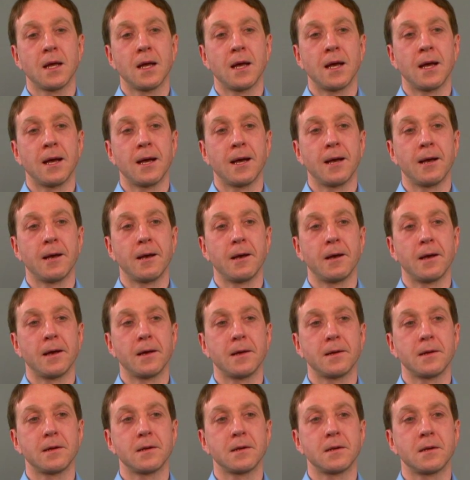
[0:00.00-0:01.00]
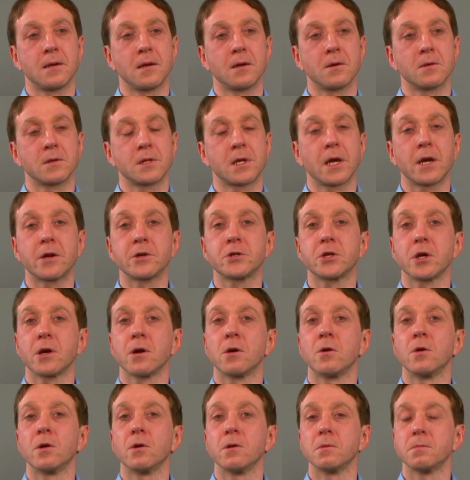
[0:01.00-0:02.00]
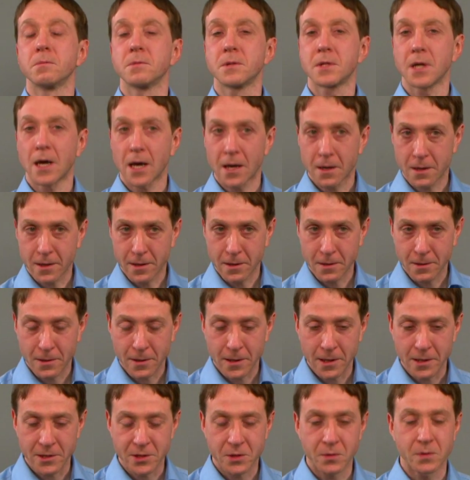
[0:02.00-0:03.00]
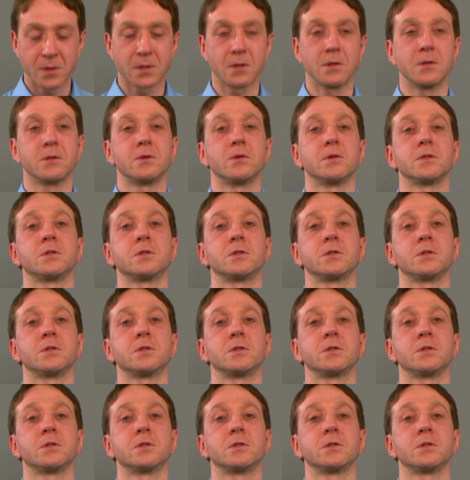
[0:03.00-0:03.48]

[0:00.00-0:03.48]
Now, Deirdre, or Doc, as she was known to her